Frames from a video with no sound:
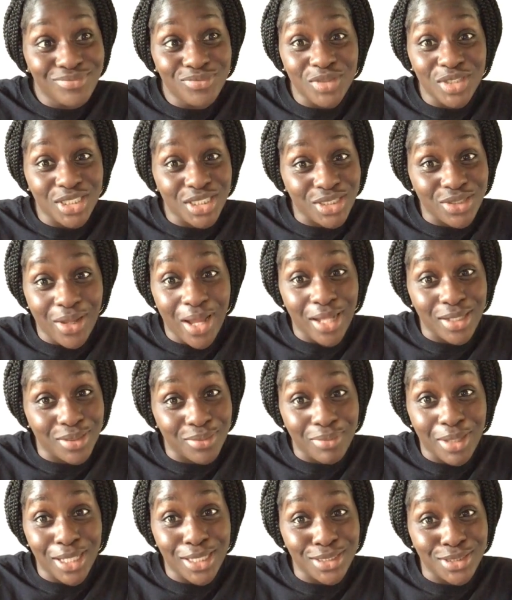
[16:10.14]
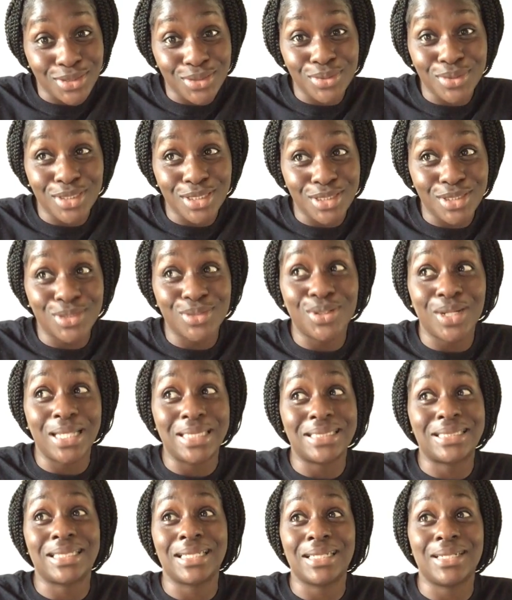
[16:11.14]
we just gonna have to make it do what it do
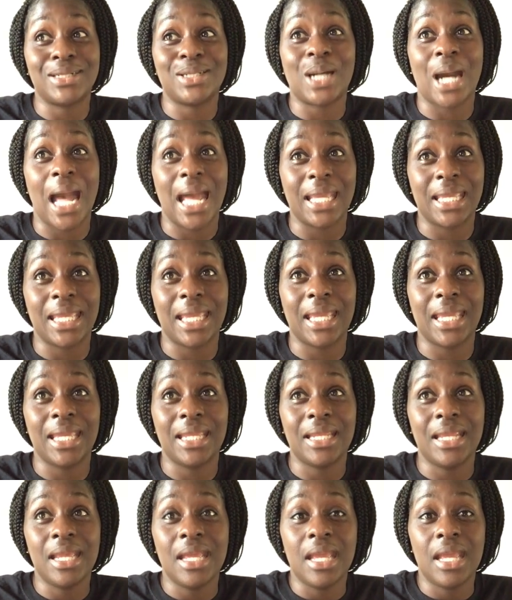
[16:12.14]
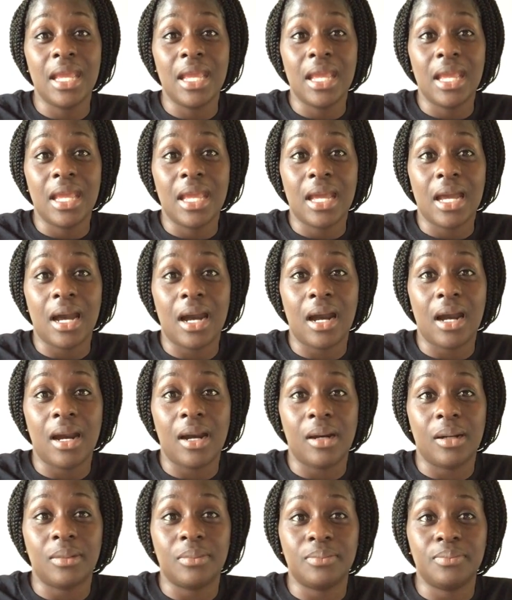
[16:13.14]
until I get
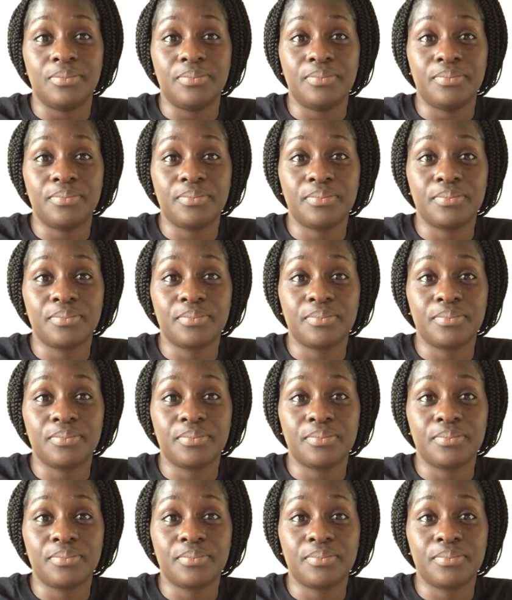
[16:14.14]
um,